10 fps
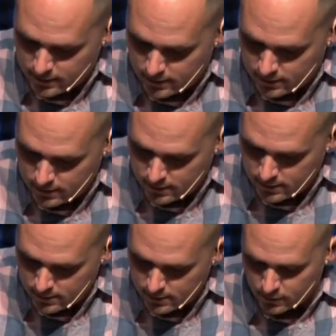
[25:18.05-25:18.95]

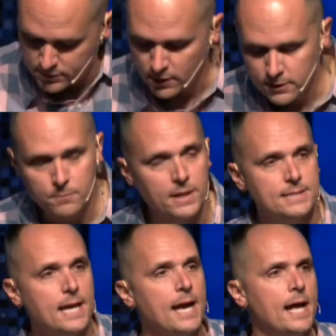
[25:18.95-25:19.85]
And I was talking to my
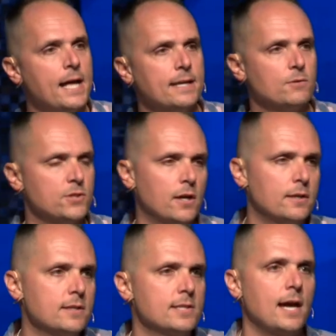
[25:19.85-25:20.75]
dad, and I was talking
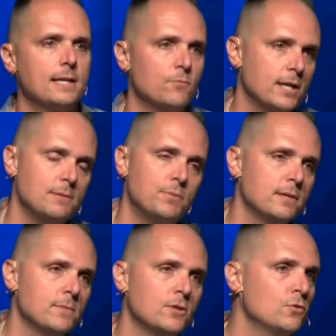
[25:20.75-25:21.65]
to this guy named Randy
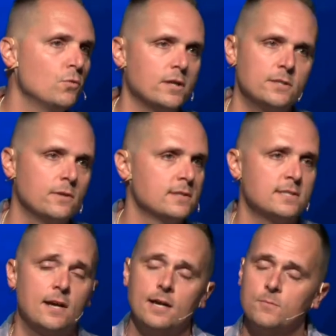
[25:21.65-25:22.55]
Pittman, who worked here at the
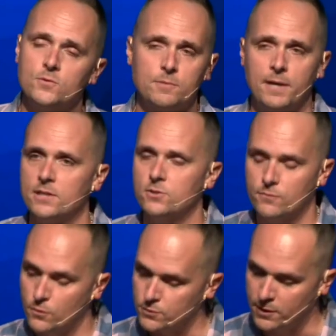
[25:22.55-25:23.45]
time, who's the pastor of
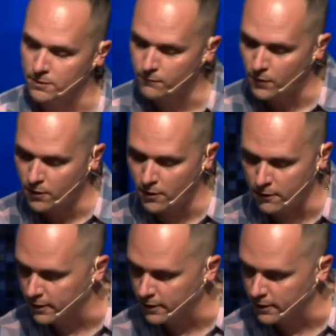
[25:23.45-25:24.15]
Coastline Navarre.